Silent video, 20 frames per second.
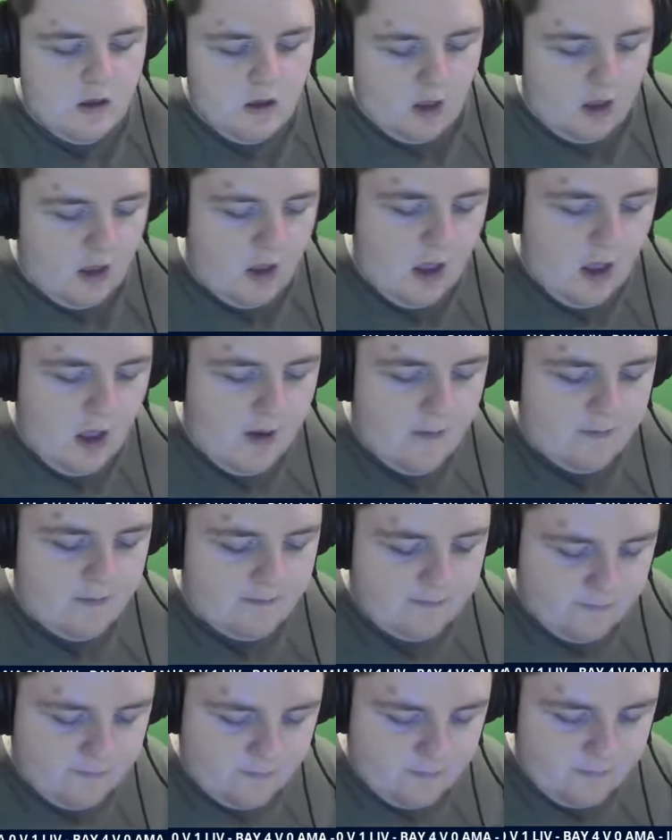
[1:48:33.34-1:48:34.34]

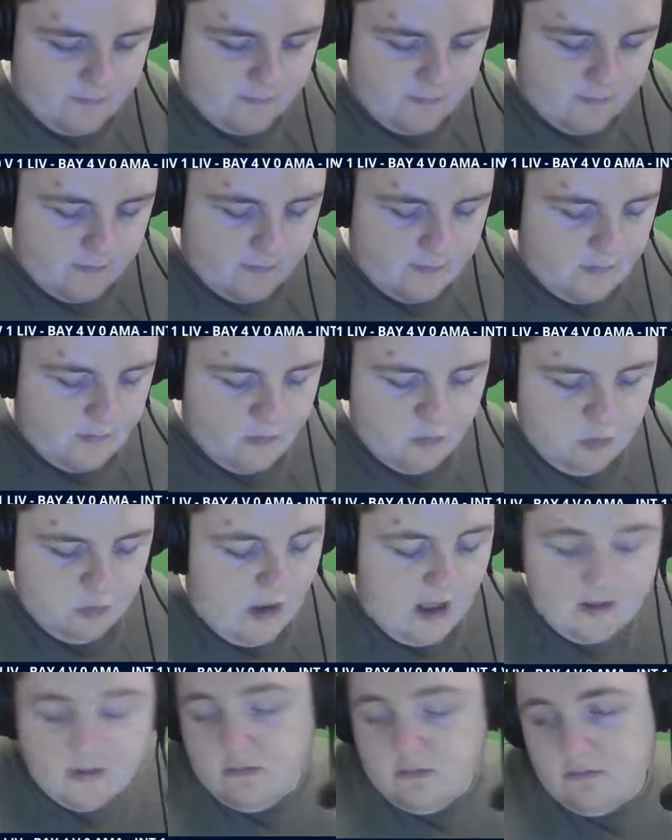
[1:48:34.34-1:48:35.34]

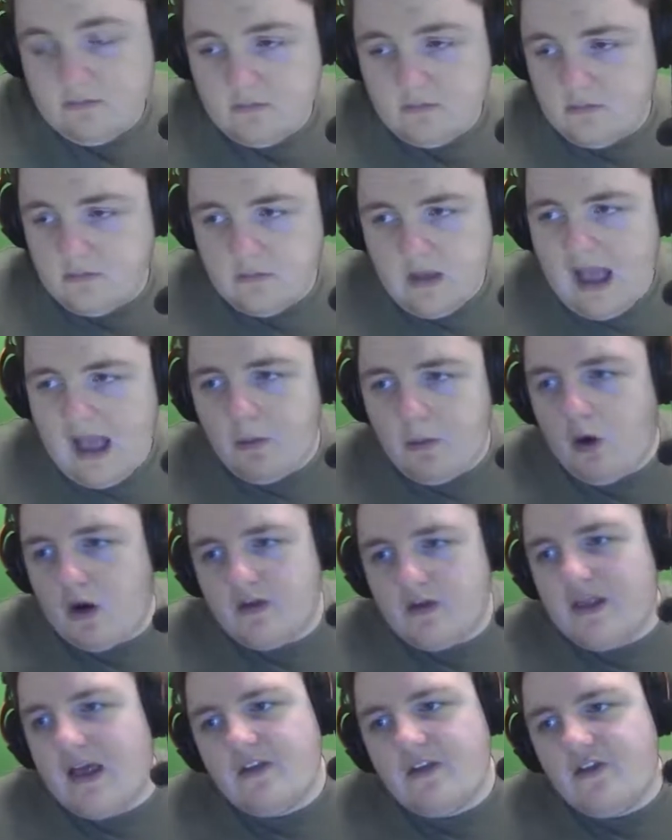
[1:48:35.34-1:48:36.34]
Well,
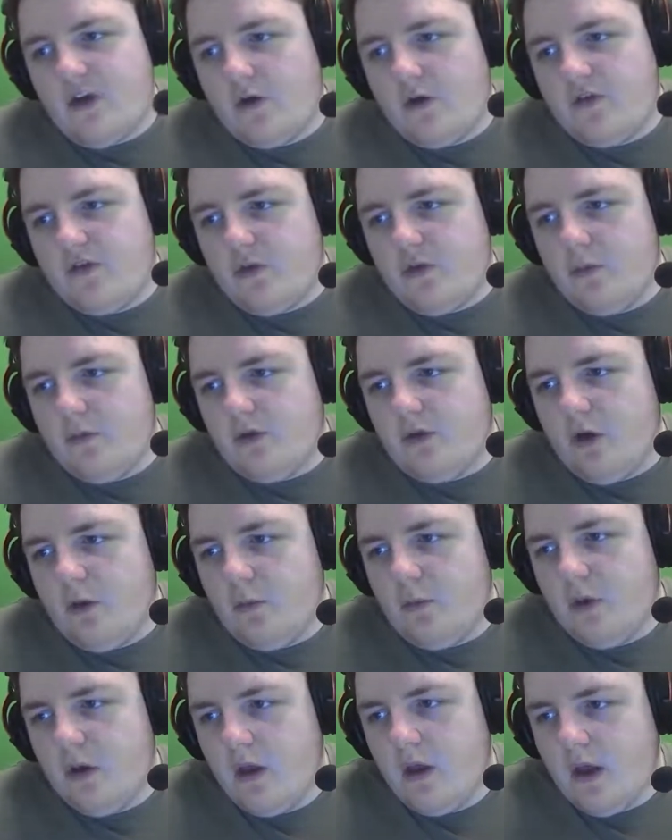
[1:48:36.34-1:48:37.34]
that sort of sums
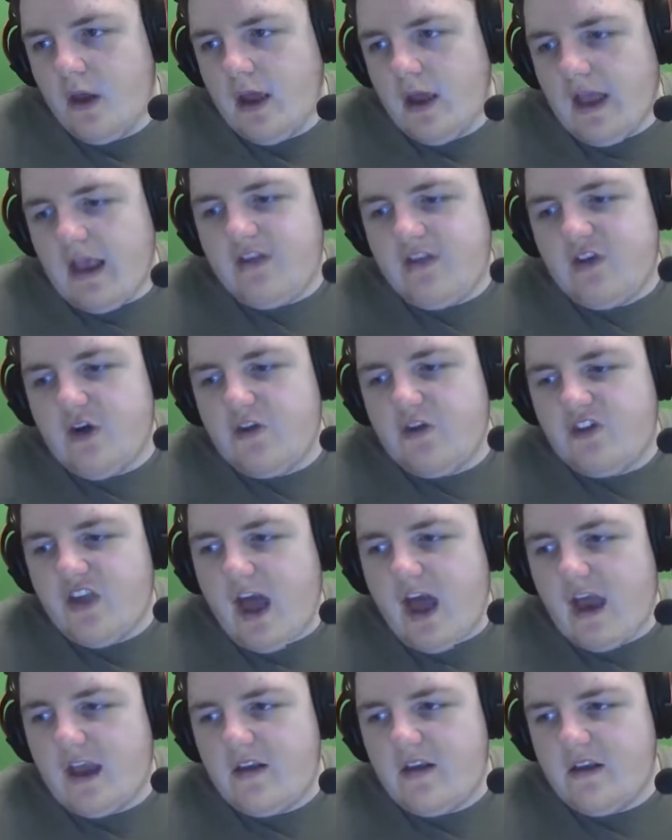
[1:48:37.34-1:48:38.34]
up. He's
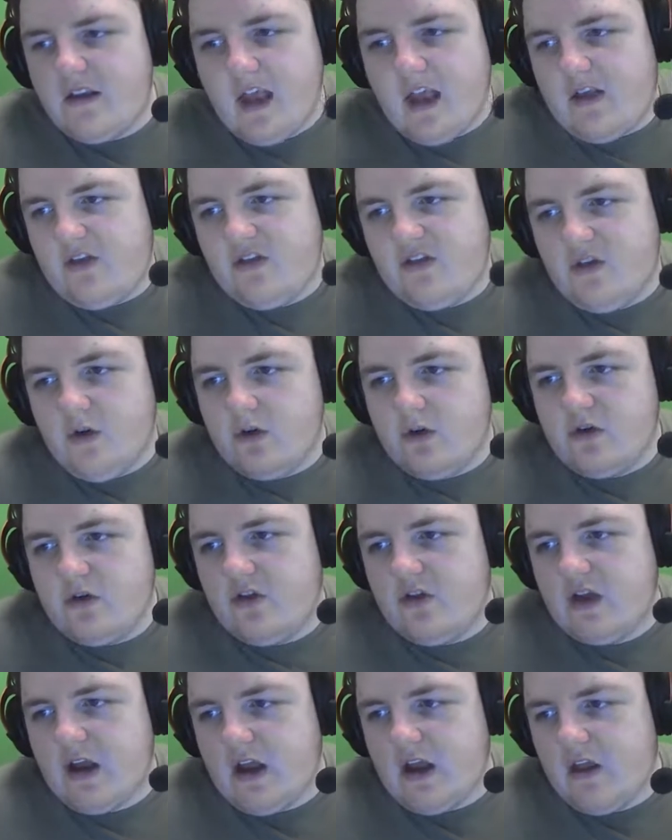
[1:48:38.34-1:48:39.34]
offside, yet he still
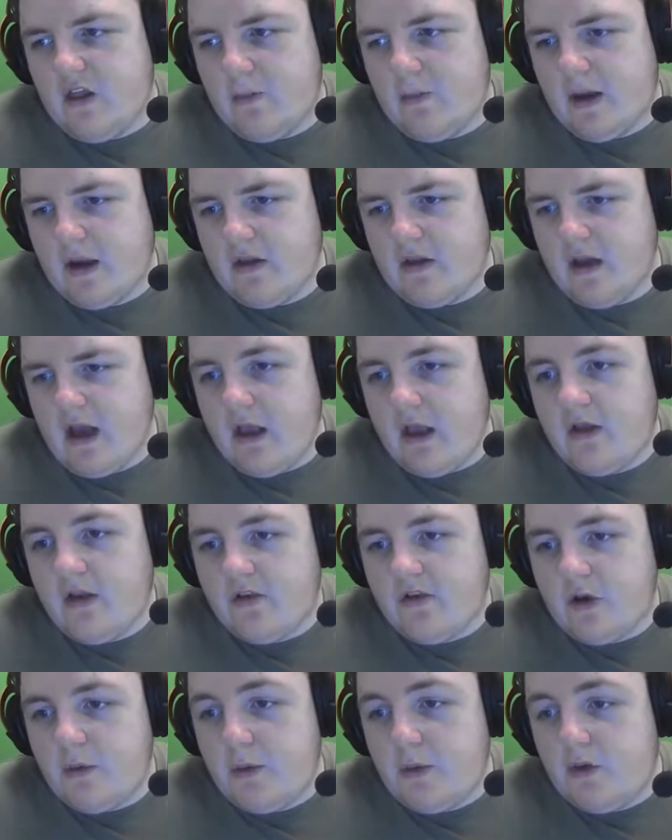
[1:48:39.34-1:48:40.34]
doesn't get it in the back of the net. And there's
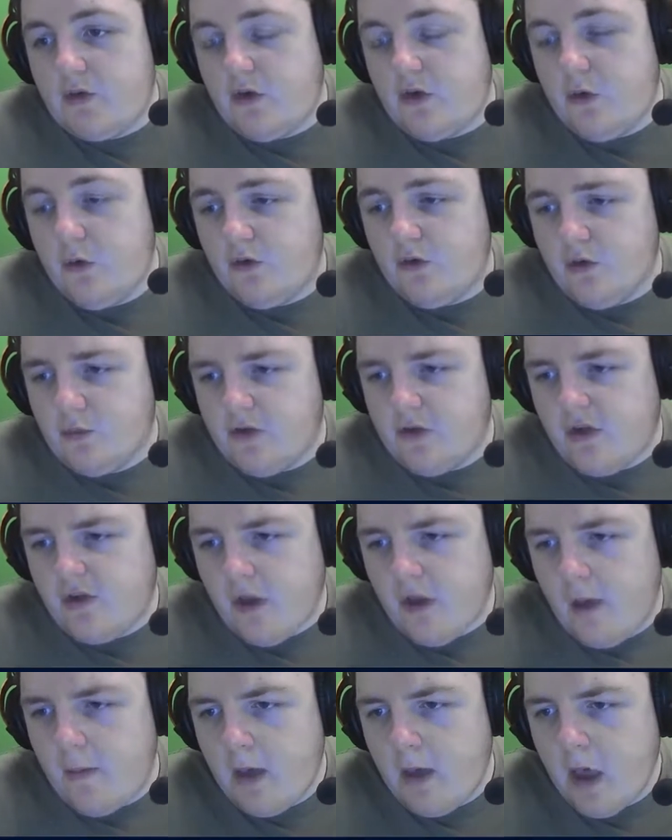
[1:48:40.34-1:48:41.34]
going to be 2 subs. It's
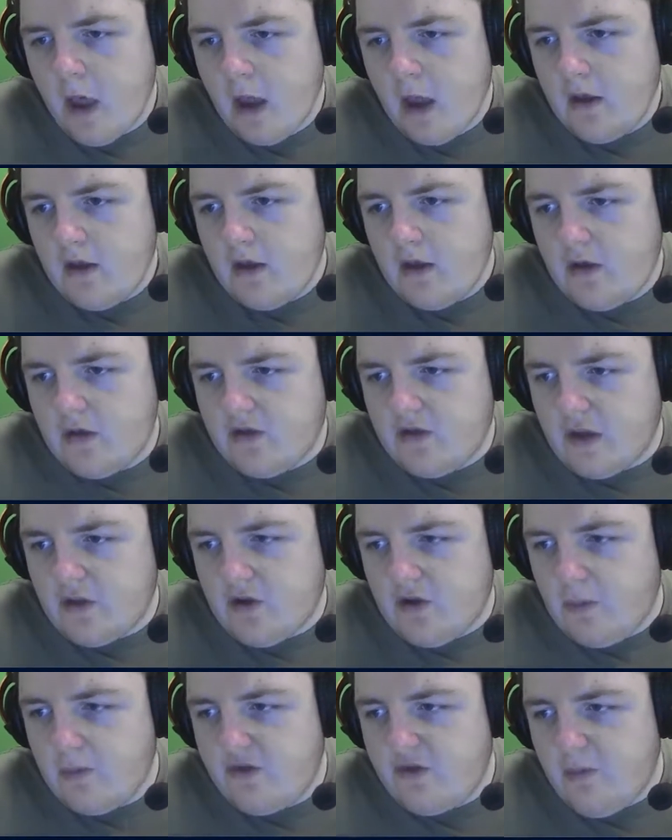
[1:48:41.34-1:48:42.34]
looks like
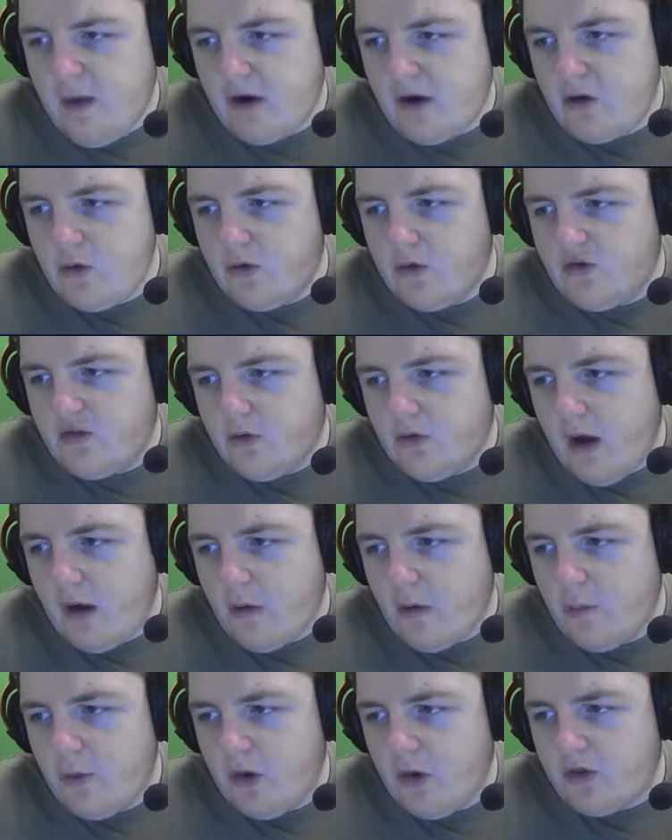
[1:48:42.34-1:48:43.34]
Thomas Lemar and Lucas Torreira
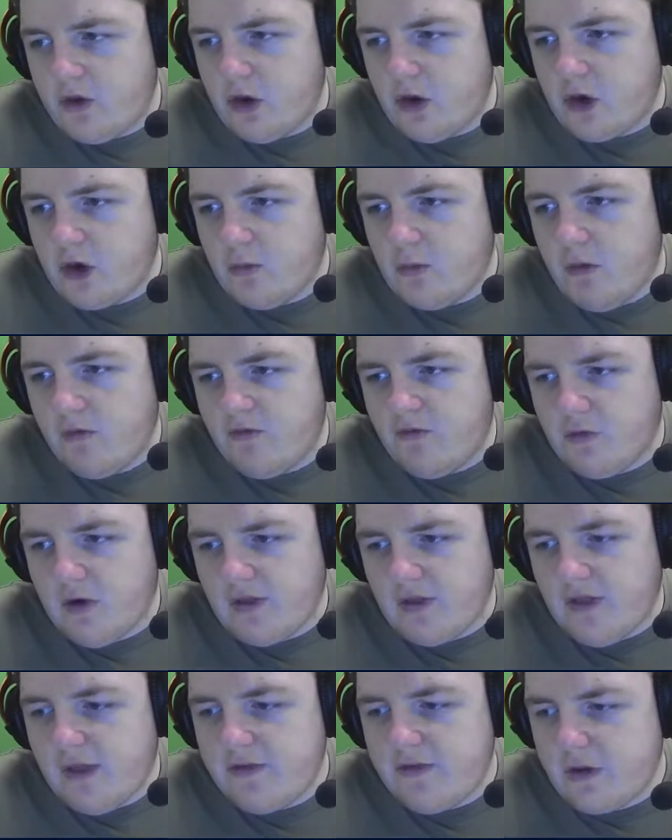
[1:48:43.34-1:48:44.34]
are both going to come on for
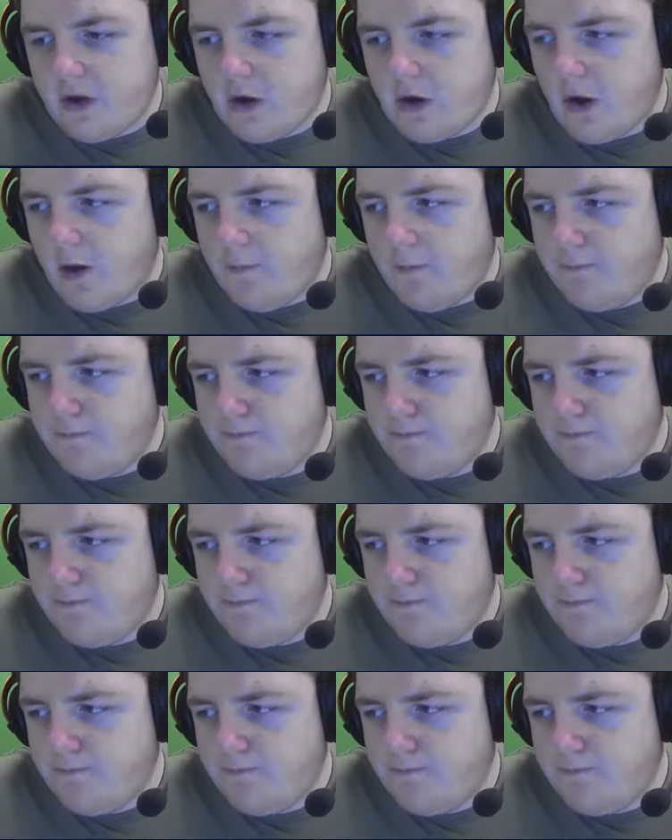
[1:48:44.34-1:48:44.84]
Atletico.